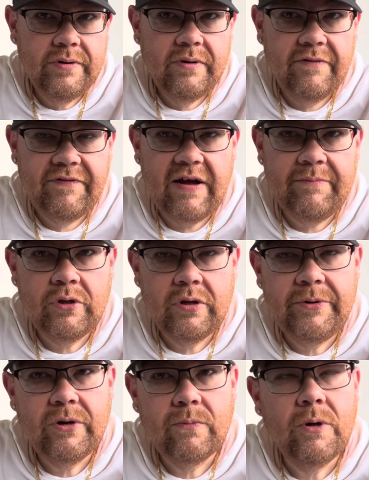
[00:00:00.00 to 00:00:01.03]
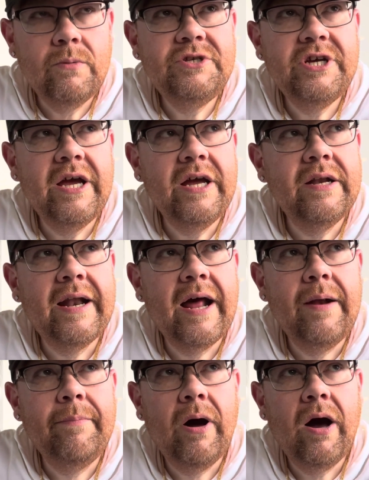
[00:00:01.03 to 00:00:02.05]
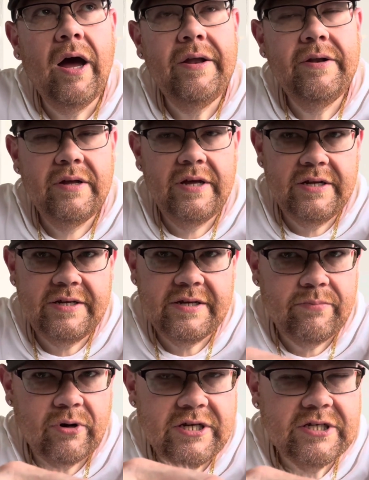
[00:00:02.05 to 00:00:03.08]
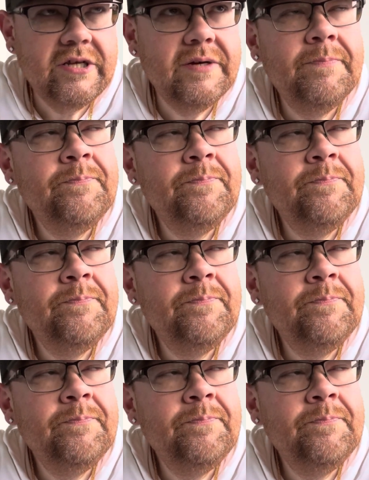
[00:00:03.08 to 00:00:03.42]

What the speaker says: a 5 millimeter rope chain that I had bought. It's a bracelet.